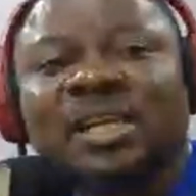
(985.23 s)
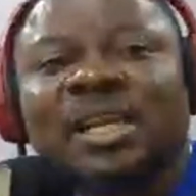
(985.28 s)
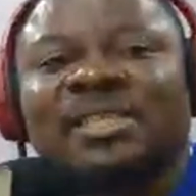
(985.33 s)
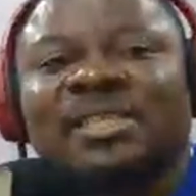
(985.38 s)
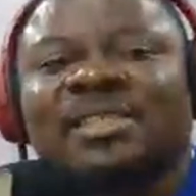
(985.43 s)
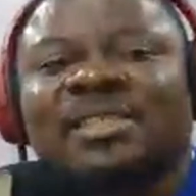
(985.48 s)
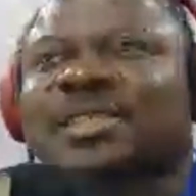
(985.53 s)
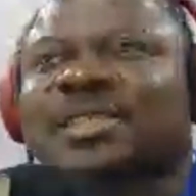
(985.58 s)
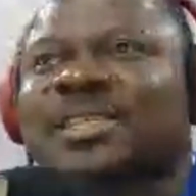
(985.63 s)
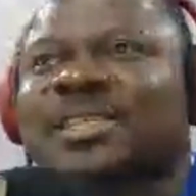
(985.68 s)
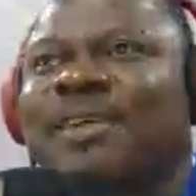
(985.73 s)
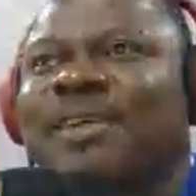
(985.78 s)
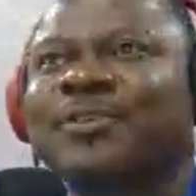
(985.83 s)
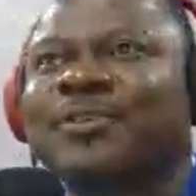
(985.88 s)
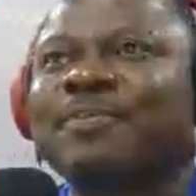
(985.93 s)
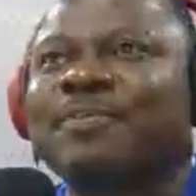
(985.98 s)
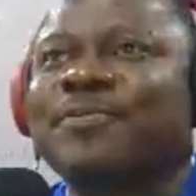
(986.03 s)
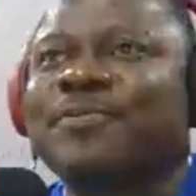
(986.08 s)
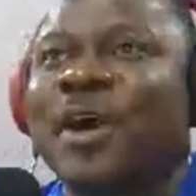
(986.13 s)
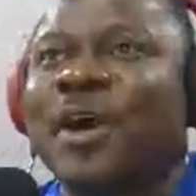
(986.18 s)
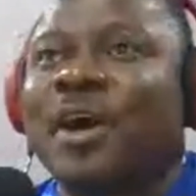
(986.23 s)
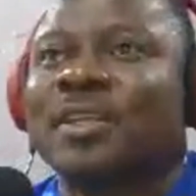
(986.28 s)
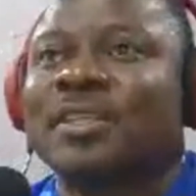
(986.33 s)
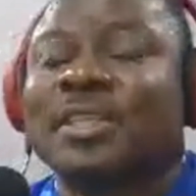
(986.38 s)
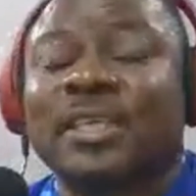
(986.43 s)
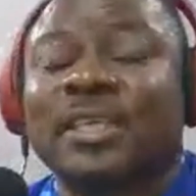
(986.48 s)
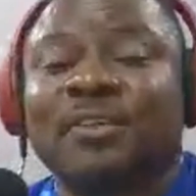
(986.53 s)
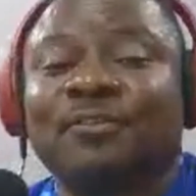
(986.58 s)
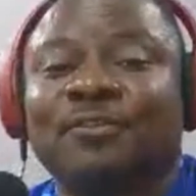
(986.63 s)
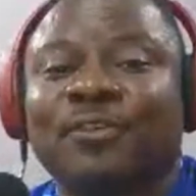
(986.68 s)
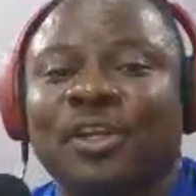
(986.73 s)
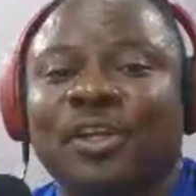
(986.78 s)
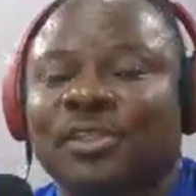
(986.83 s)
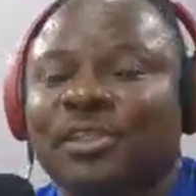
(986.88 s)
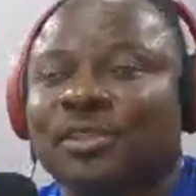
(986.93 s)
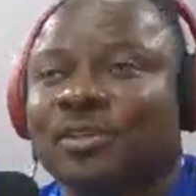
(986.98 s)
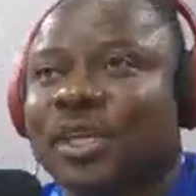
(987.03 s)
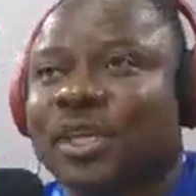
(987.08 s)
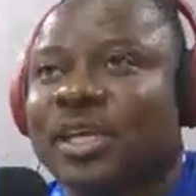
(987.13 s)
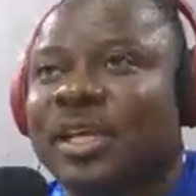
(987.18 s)
Let's just have some fun, 3 of
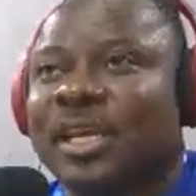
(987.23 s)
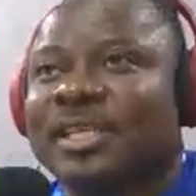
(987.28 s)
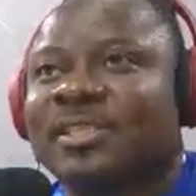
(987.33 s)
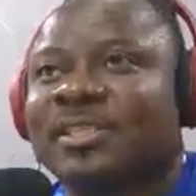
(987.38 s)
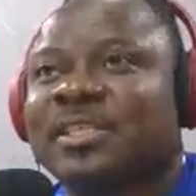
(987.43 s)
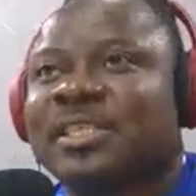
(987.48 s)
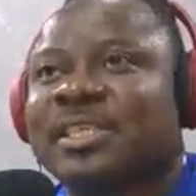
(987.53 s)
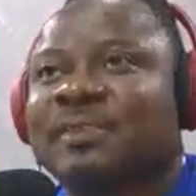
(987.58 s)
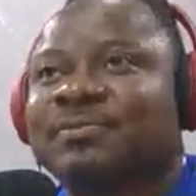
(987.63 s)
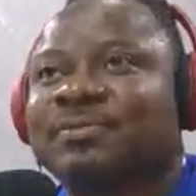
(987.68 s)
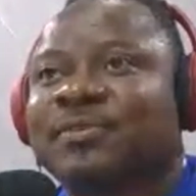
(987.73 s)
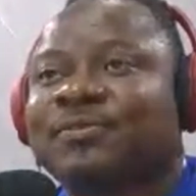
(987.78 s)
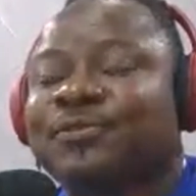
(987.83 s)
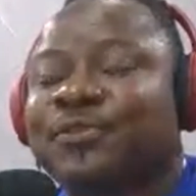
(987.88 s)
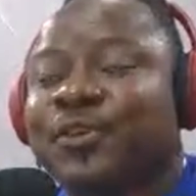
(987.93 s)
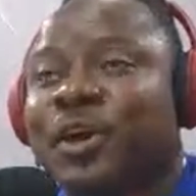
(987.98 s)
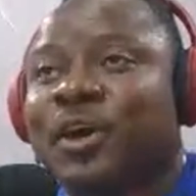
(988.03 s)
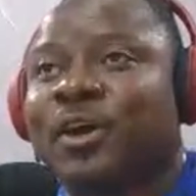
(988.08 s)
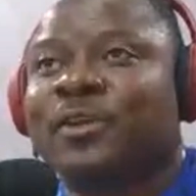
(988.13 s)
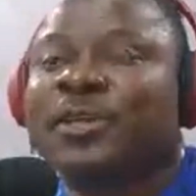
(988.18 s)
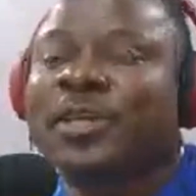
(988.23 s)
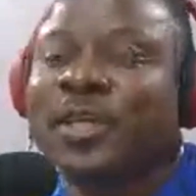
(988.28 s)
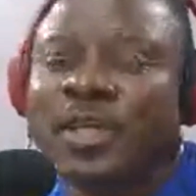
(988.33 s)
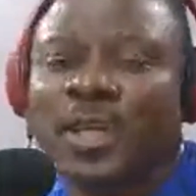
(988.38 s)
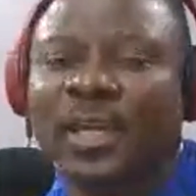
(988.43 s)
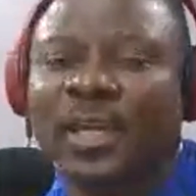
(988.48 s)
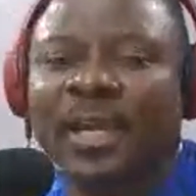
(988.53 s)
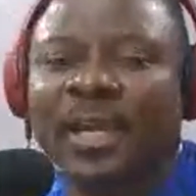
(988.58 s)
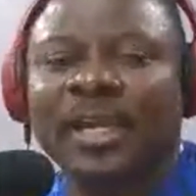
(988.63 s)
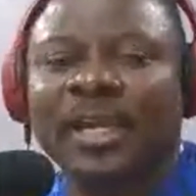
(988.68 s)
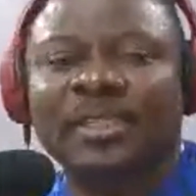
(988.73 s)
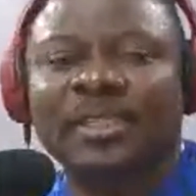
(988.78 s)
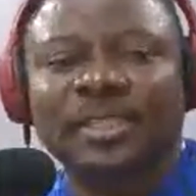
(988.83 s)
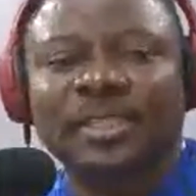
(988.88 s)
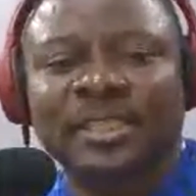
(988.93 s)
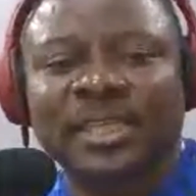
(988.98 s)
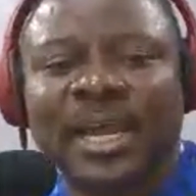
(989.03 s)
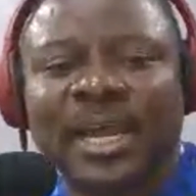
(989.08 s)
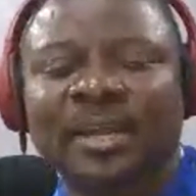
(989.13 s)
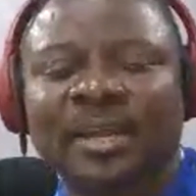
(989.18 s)
us, okay? Let's just have some fun and
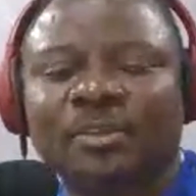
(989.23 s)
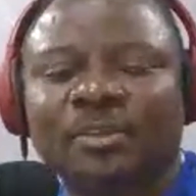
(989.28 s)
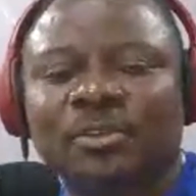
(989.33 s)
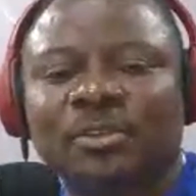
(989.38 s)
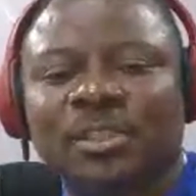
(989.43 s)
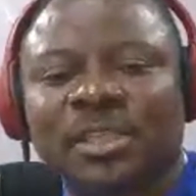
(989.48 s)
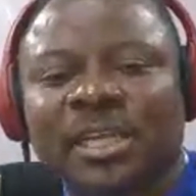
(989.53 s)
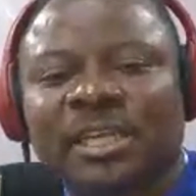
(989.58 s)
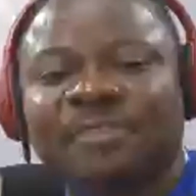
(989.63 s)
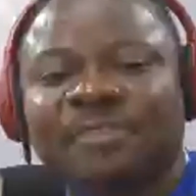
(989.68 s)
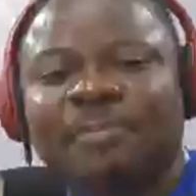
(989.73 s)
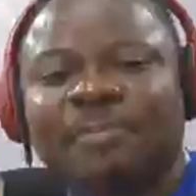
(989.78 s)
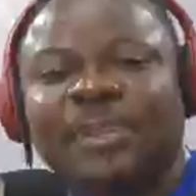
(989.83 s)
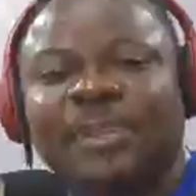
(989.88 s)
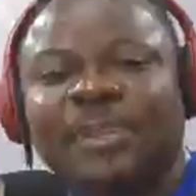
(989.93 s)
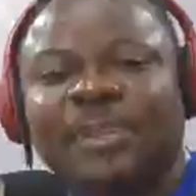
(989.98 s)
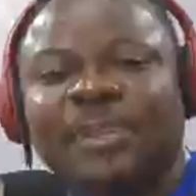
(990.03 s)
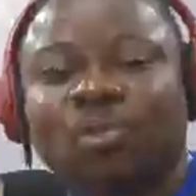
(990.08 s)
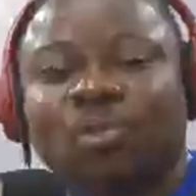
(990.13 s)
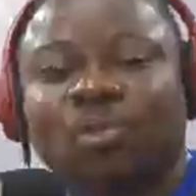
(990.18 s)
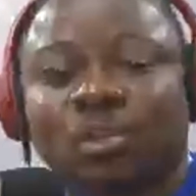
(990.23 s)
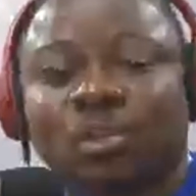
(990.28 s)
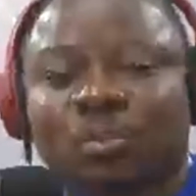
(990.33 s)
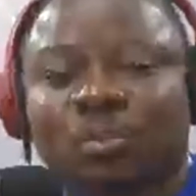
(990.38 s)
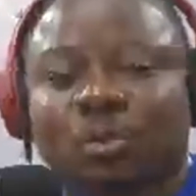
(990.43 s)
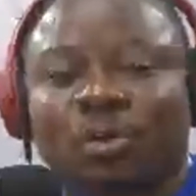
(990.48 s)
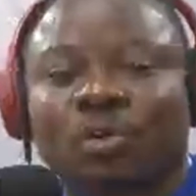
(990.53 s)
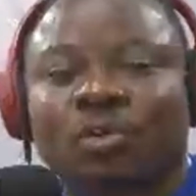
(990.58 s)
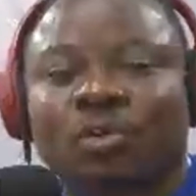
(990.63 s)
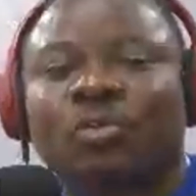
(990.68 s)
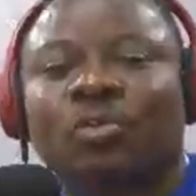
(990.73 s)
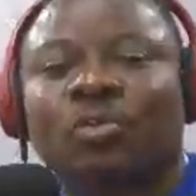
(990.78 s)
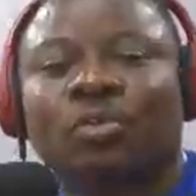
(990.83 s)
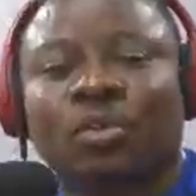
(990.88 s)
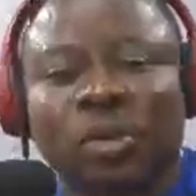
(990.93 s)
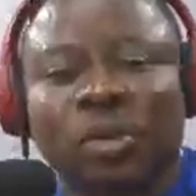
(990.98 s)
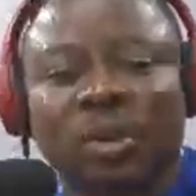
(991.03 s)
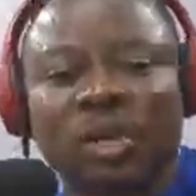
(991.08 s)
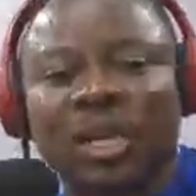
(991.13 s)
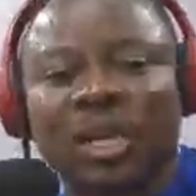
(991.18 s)
see how it goes. And if possible, we'll go to
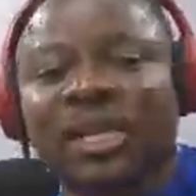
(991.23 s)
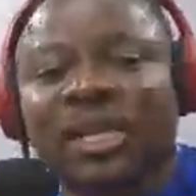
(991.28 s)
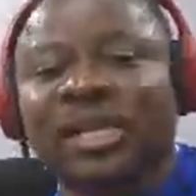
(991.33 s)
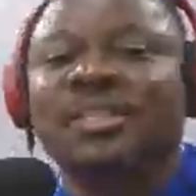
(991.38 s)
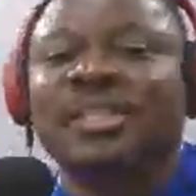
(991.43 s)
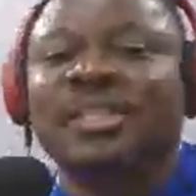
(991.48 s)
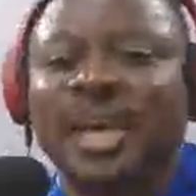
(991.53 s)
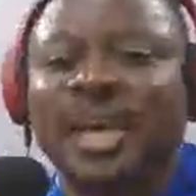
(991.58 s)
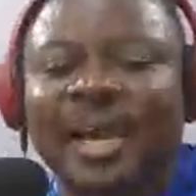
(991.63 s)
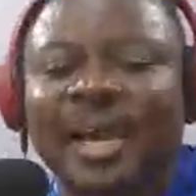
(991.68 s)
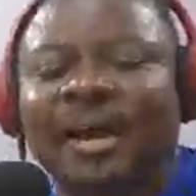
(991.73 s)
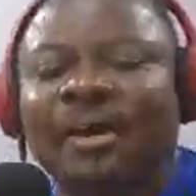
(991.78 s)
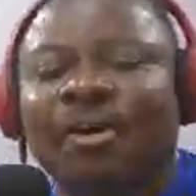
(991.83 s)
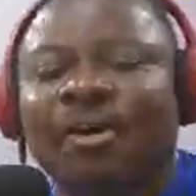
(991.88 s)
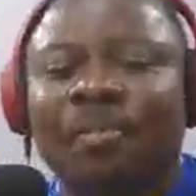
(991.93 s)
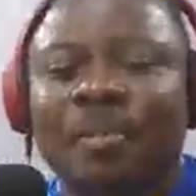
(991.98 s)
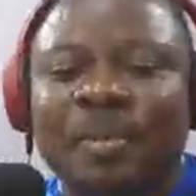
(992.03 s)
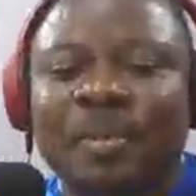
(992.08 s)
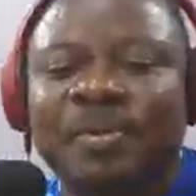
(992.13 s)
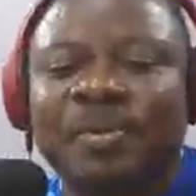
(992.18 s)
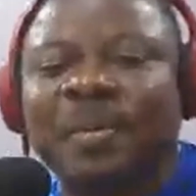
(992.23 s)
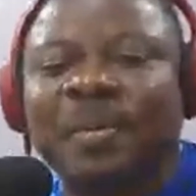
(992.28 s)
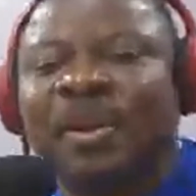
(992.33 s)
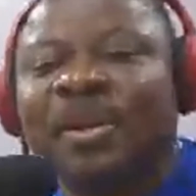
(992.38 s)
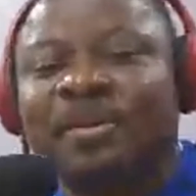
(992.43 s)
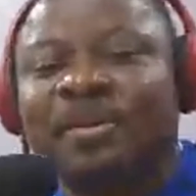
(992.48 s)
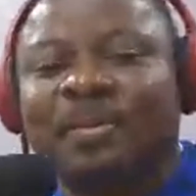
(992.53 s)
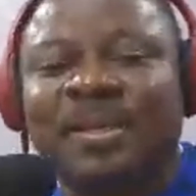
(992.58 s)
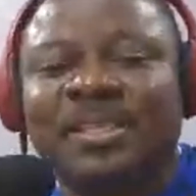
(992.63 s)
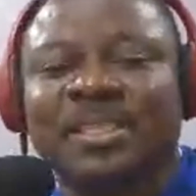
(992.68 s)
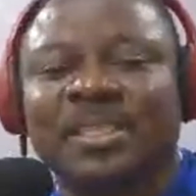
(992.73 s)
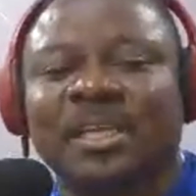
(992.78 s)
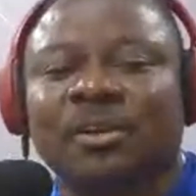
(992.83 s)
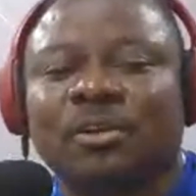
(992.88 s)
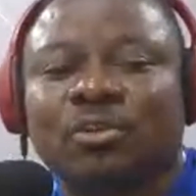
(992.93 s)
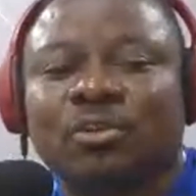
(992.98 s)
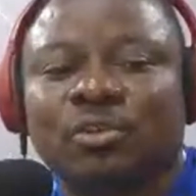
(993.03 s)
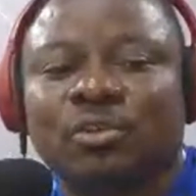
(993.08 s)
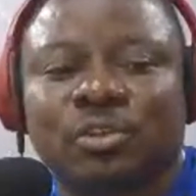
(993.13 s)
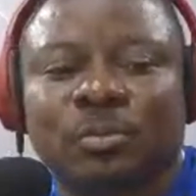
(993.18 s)
Morocco later, or maybe Emmanuel Sebastian
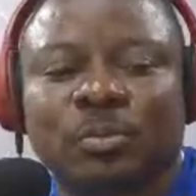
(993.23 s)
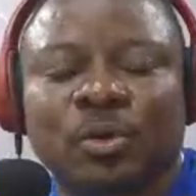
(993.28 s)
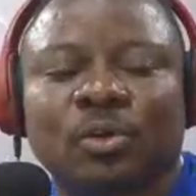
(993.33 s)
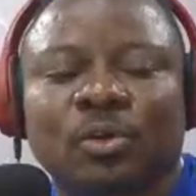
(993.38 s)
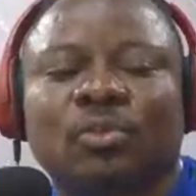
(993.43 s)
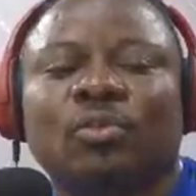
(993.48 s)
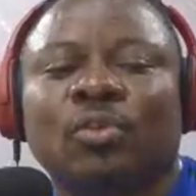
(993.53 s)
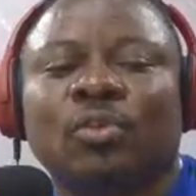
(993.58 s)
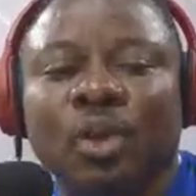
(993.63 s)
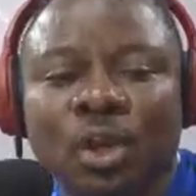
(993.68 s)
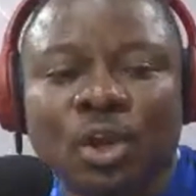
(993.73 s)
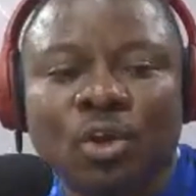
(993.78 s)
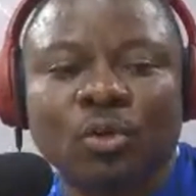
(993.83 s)
alone goes to Morocco.